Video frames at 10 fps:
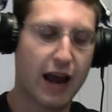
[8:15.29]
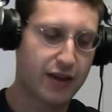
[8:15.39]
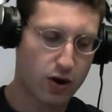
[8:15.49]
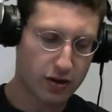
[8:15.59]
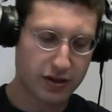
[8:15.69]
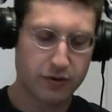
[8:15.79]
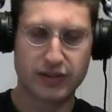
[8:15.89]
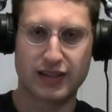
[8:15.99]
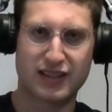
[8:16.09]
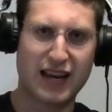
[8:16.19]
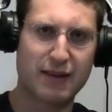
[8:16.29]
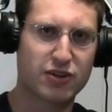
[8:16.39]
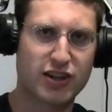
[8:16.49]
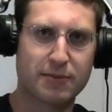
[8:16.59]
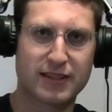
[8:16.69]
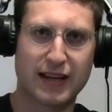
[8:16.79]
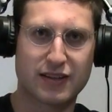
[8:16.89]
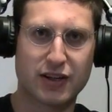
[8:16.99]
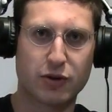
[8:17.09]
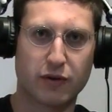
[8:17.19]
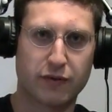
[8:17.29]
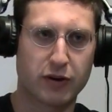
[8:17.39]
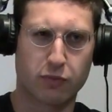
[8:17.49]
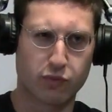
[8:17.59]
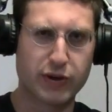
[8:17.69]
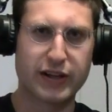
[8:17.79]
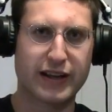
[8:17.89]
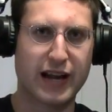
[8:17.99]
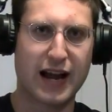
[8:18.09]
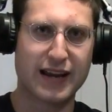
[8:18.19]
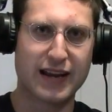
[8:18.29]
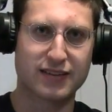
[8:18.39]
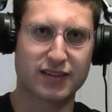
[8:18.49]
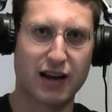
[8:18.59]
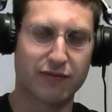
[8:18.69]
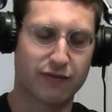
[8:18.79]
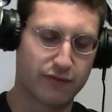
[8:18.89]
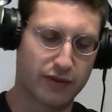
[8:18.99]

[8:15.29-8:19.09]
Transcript: And they all use this same chipset too, if they're really high-end stuff.